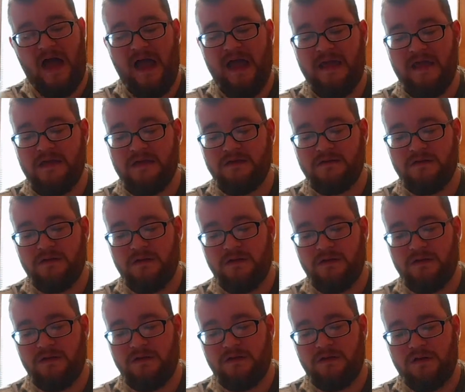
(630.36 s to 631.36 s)
I
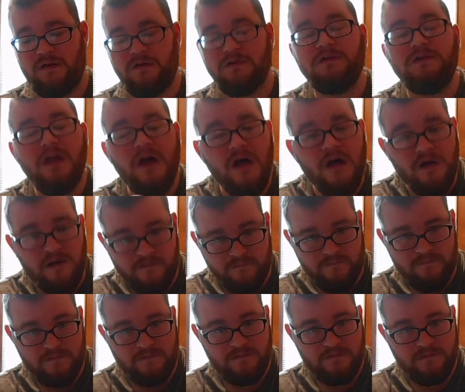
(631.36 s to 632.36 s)

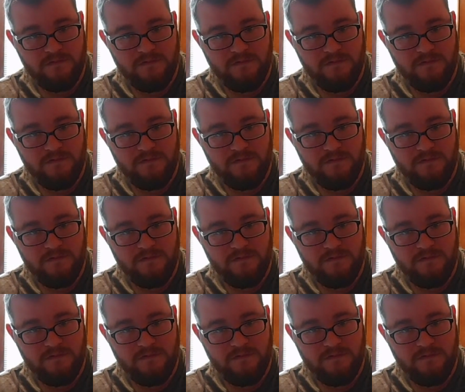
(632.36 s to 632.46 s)
love